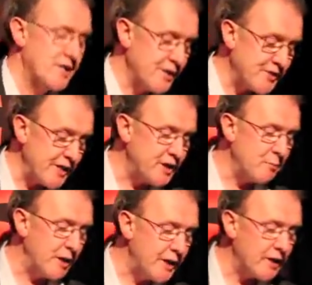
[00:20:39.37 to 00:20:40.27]
As I've
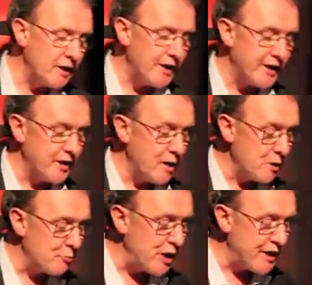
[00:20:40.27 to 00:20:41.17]
said, the political and
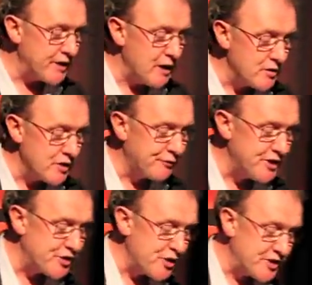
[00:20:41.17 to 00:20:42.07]
economic breakdowns
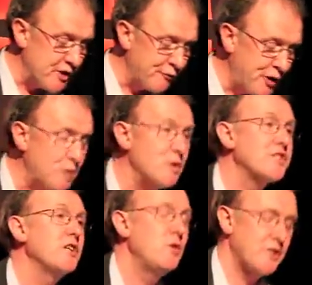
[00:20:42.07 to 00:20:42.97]
of distressing
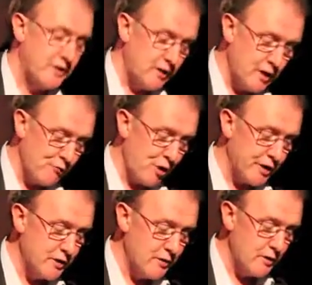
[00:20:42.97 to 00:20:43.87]
frequency we still live
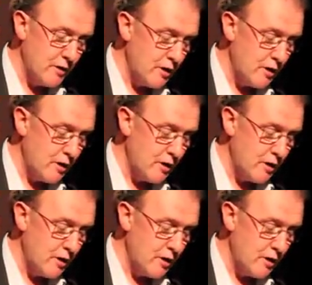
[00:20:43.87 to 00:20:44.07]
with.